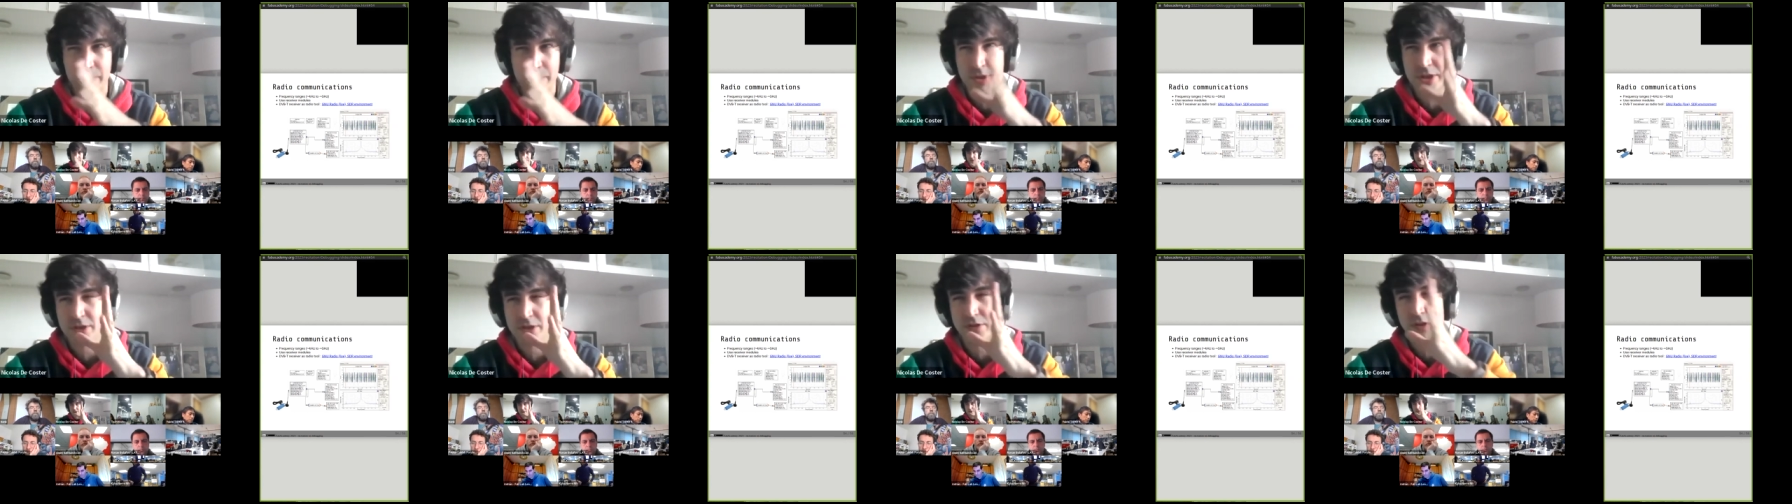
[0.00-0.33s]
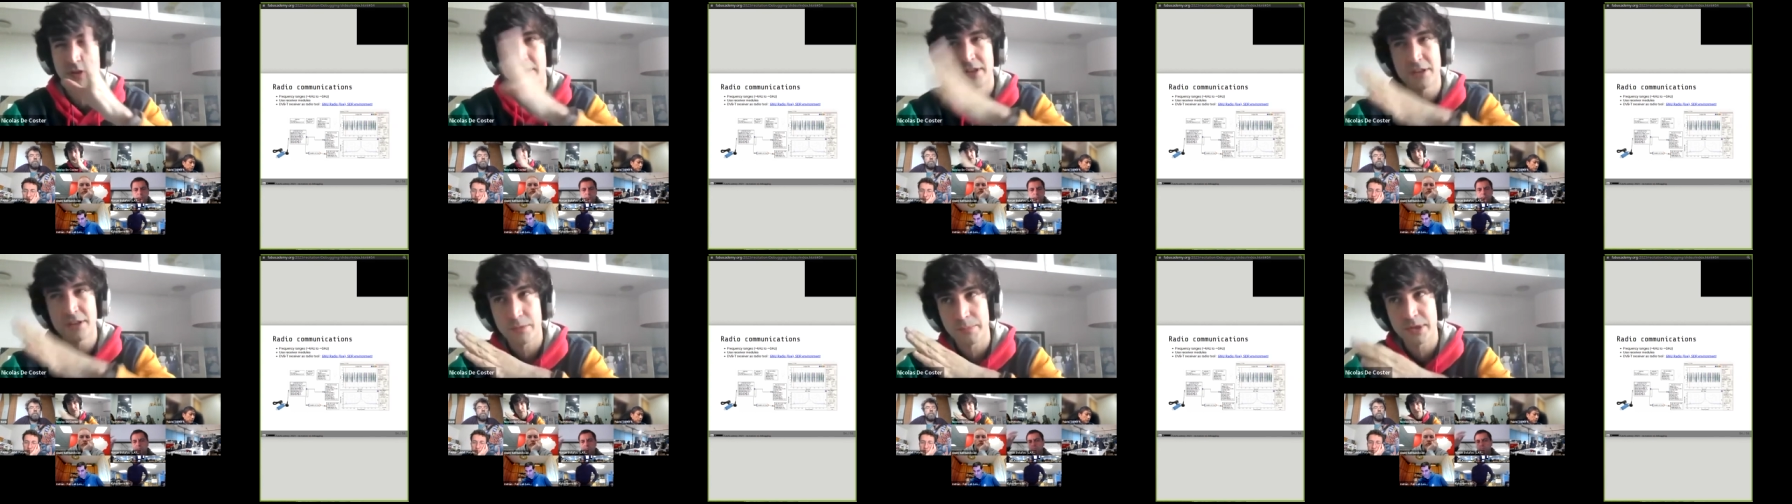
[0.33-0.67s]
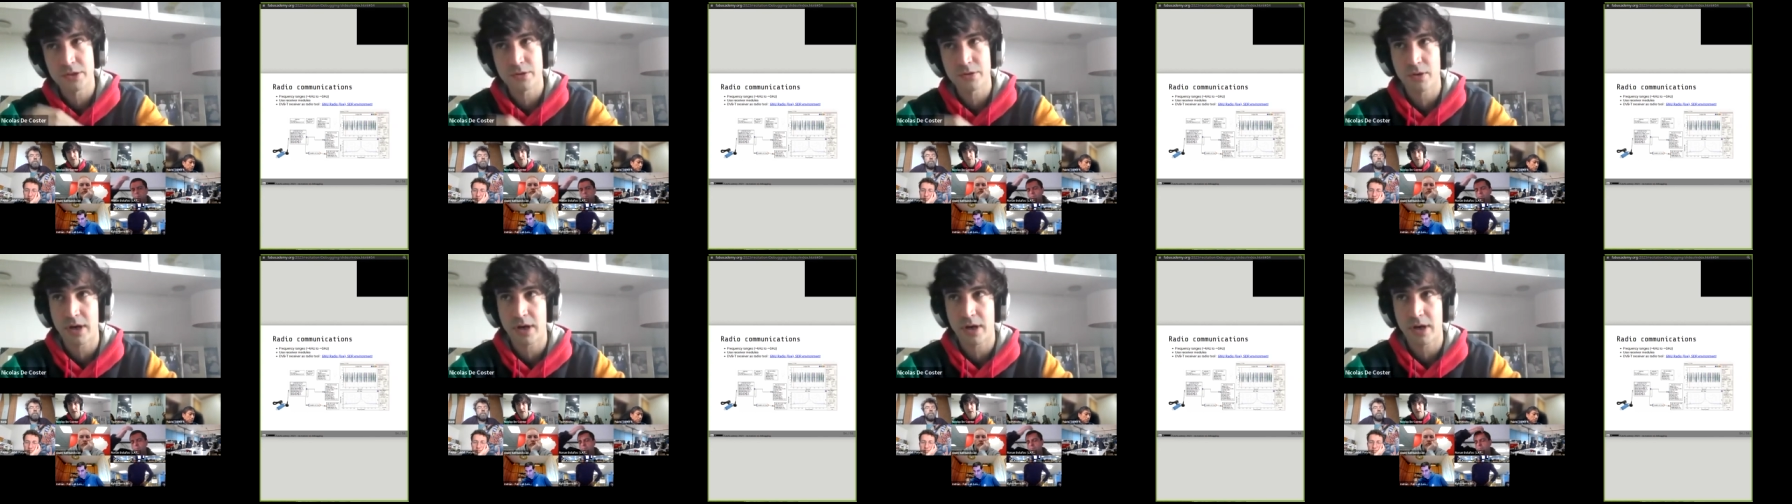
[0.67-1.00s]
which is a little
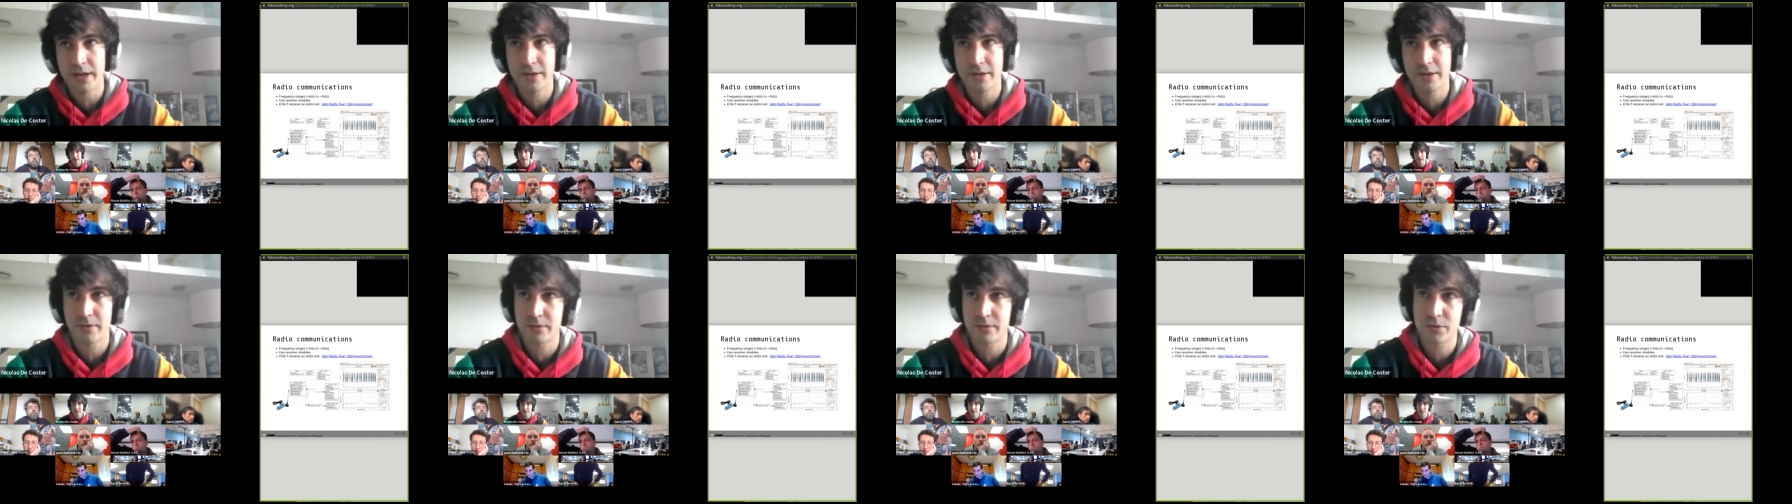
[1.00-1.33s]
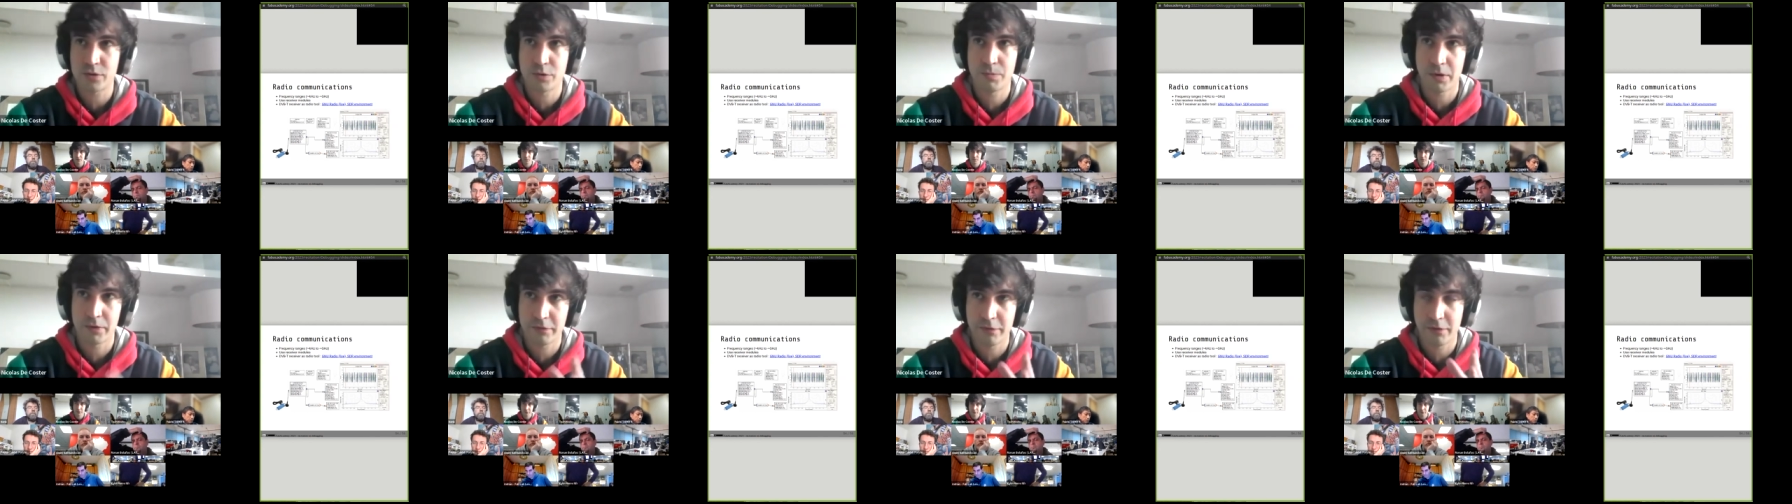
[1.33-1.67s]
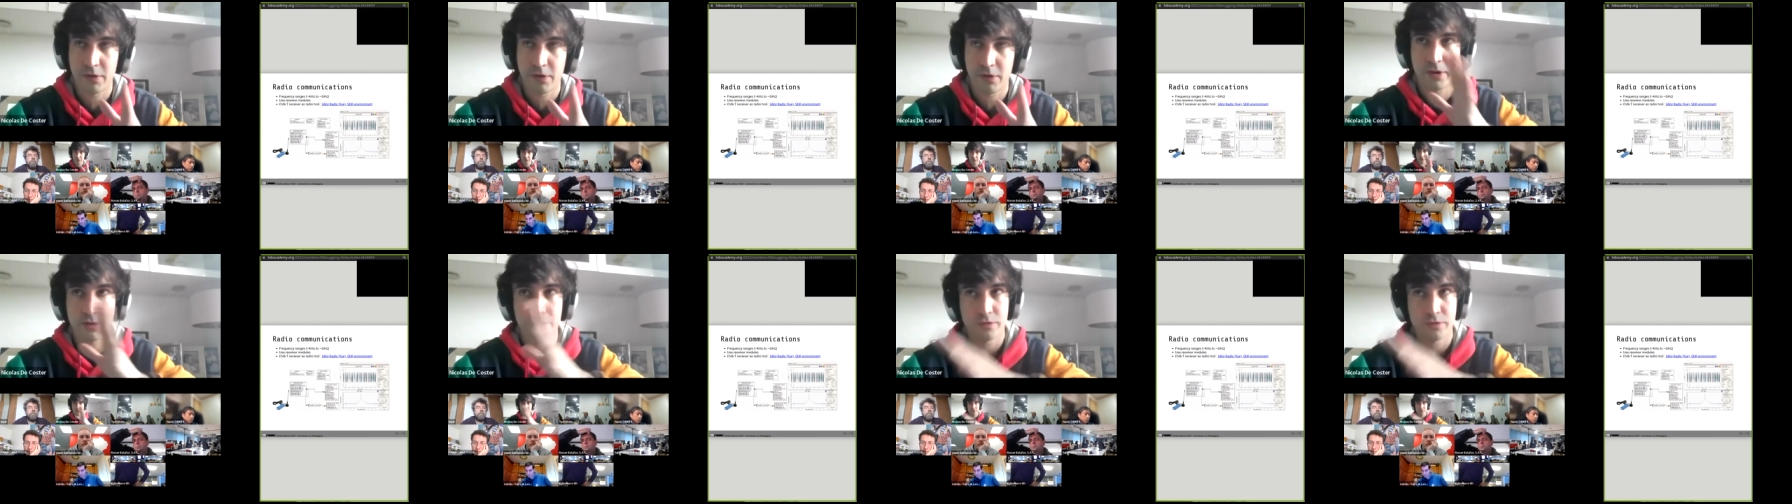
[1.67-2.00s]
bit too high,
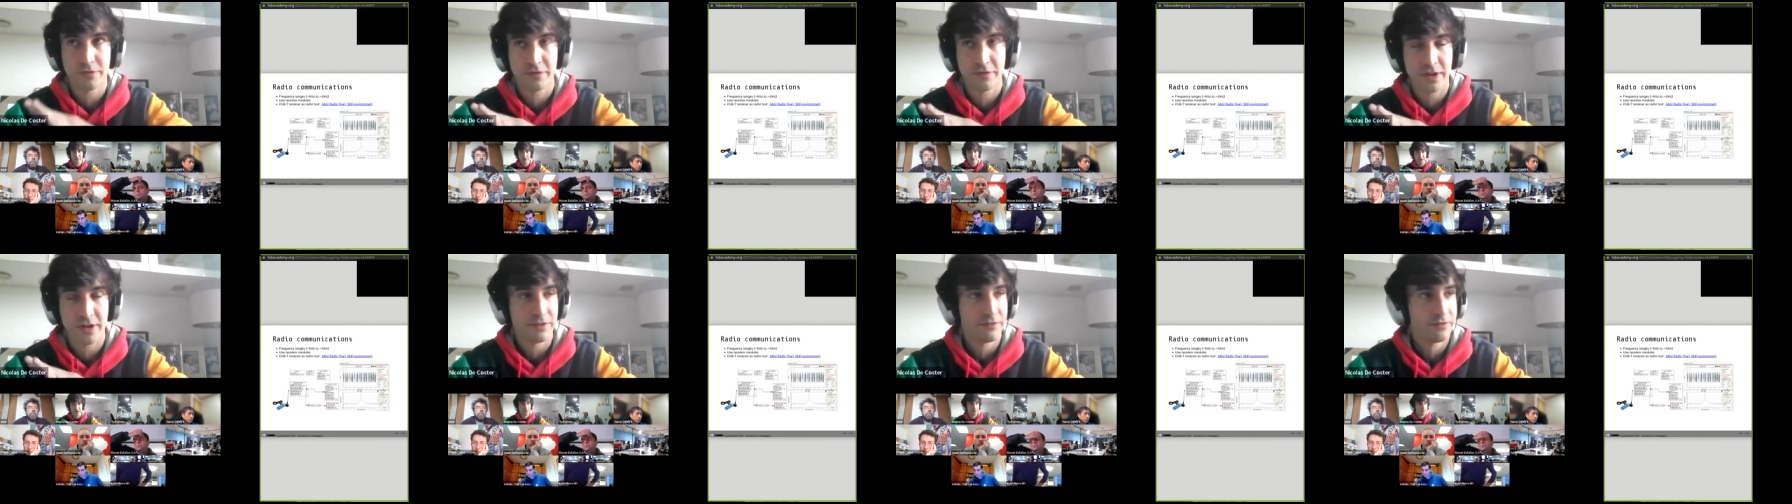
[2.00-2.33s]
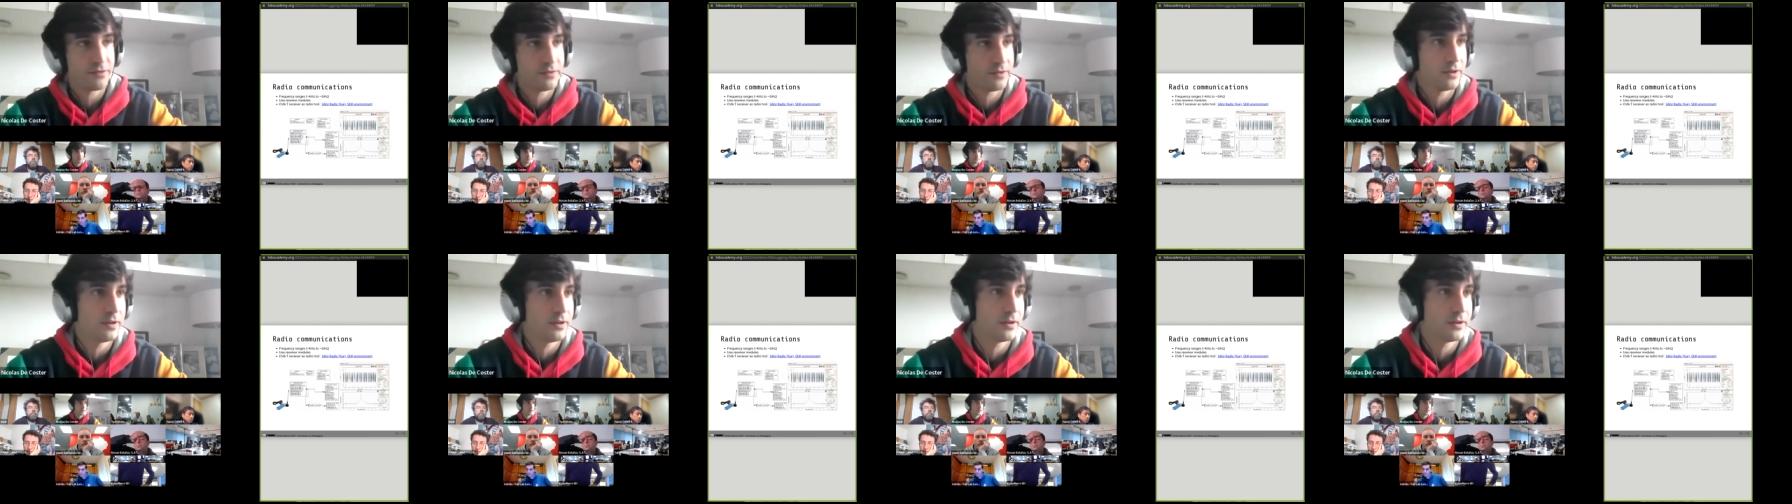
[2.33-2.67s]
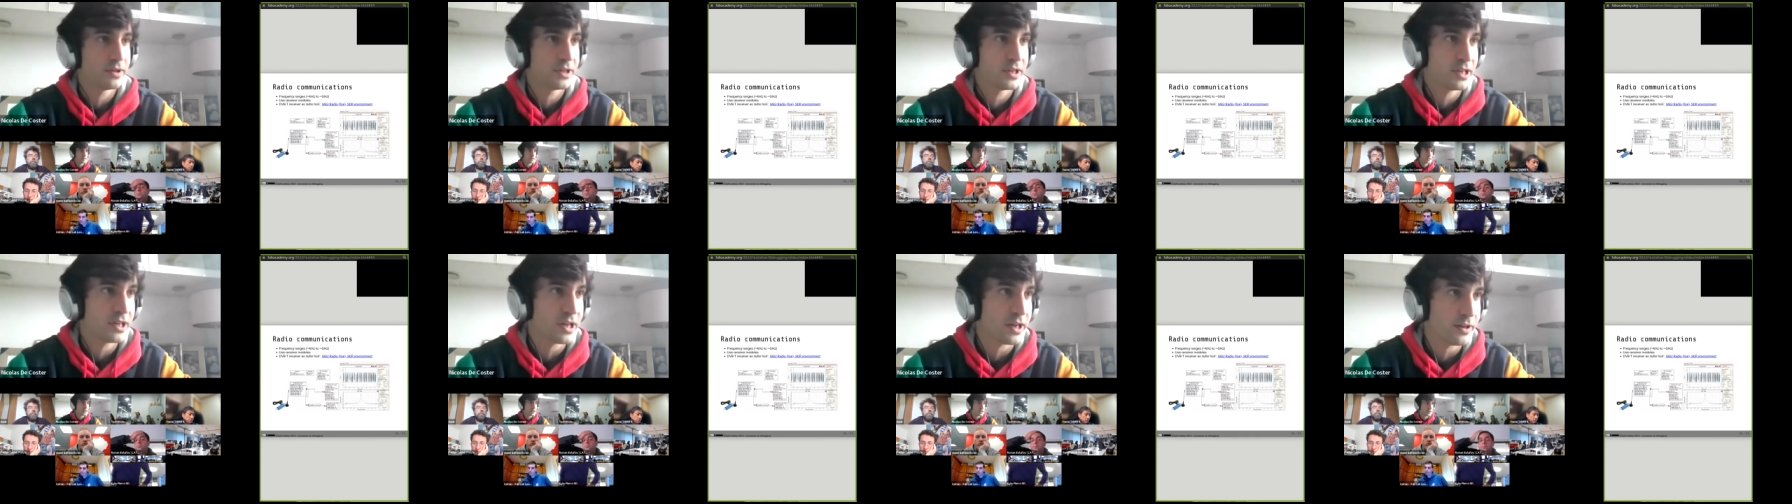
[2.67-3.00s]
2.4 to 5
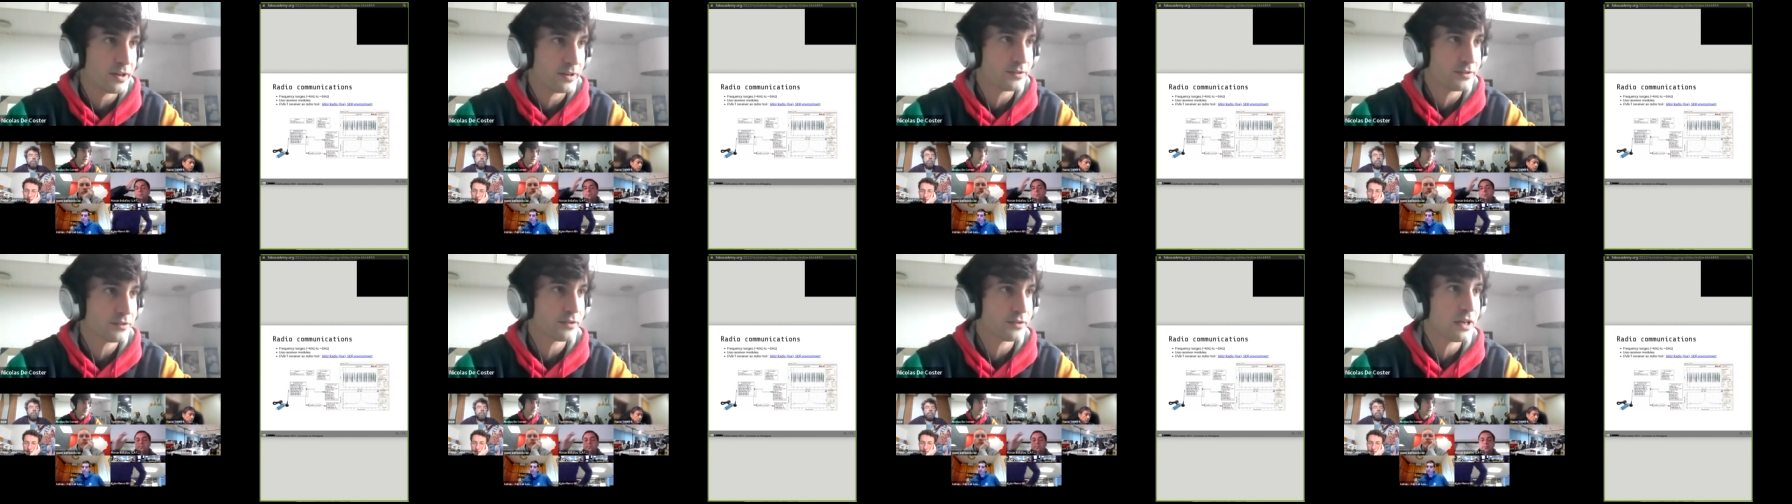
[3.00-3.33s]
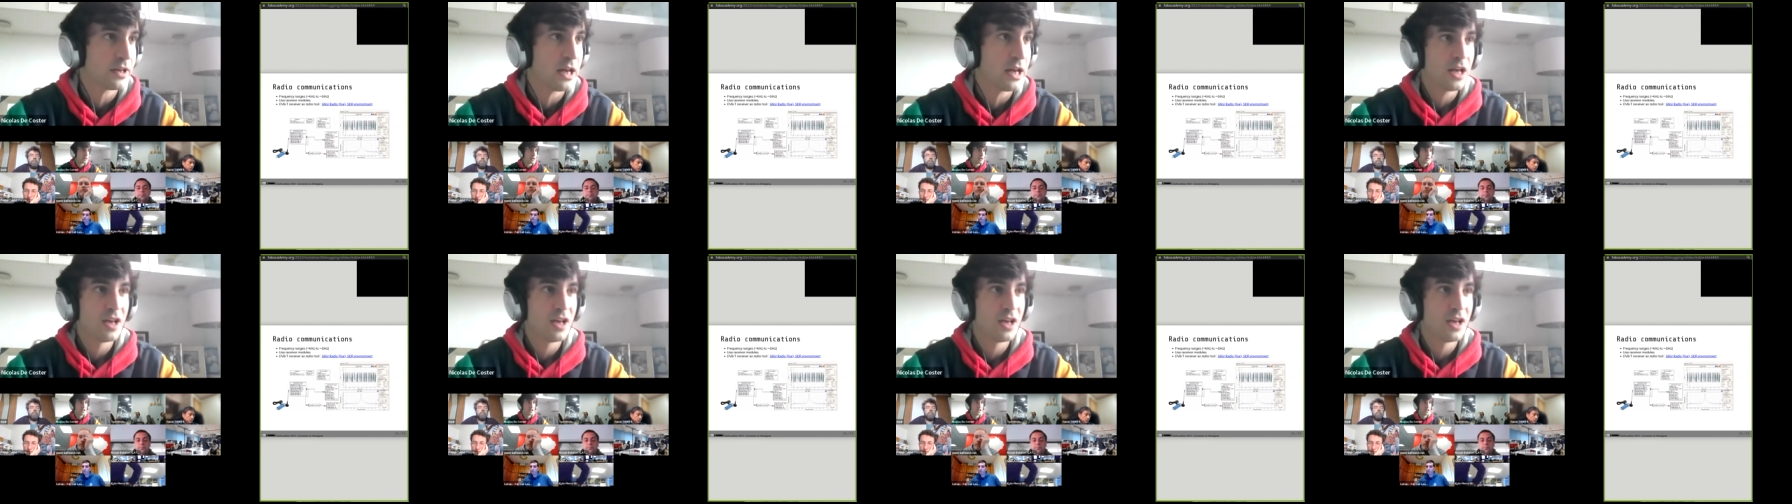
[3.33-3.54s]
gigahertz.